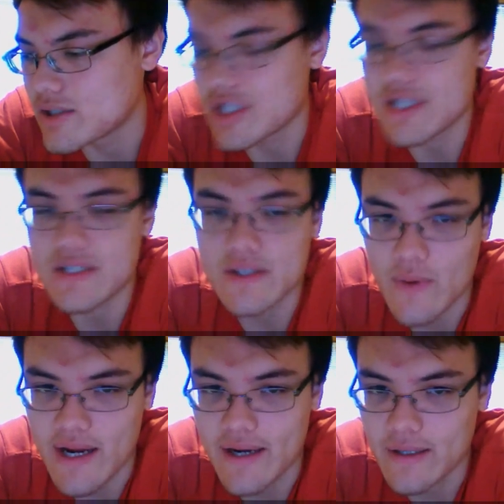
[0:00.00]
g
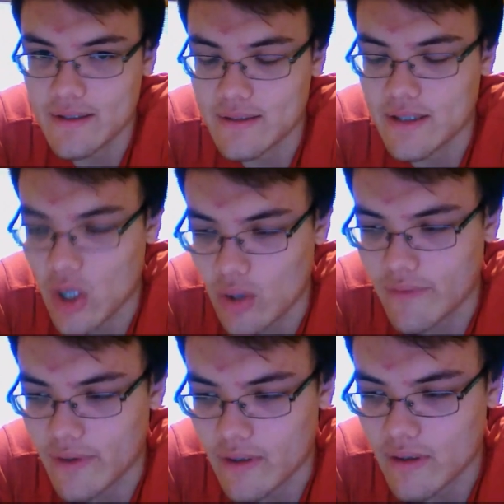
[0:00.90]
squared
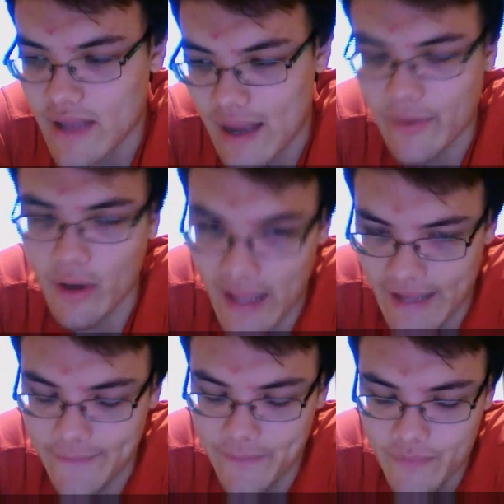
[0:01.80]
over capital
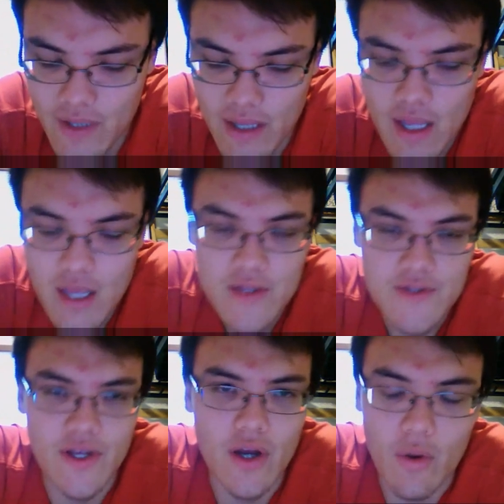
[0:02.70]
N.
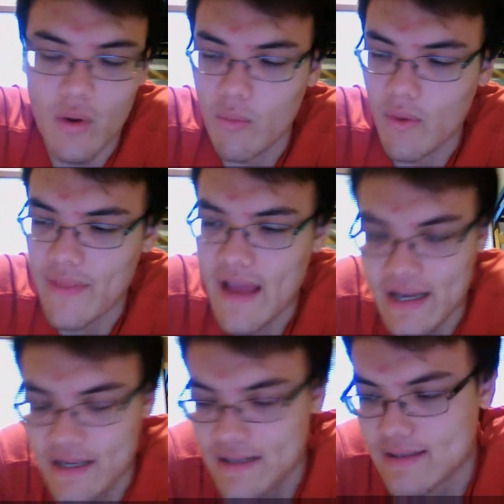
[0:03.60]
So what that
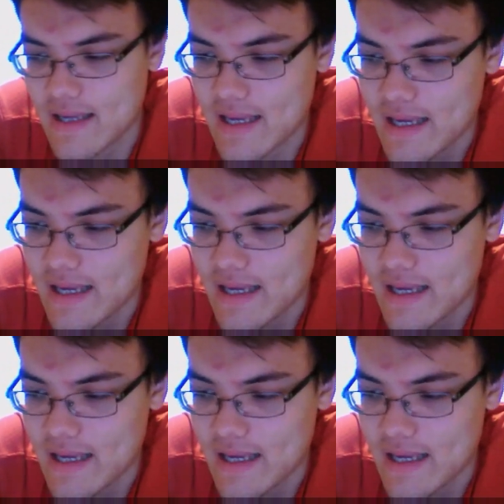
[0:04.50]
is